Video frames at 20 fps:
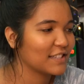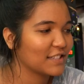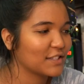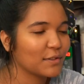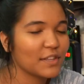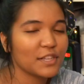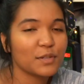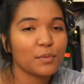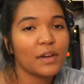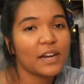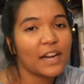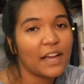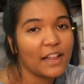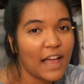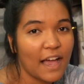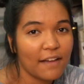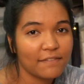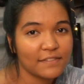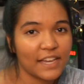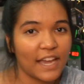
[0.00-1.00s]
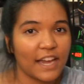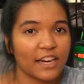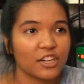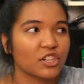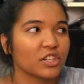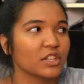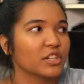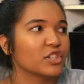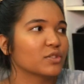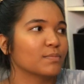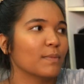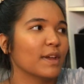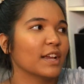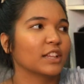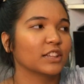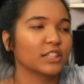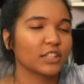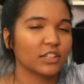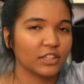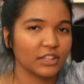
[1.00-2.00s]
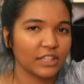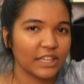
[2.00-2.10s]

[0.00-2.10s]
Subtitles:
So this one I'll have to actually just make a little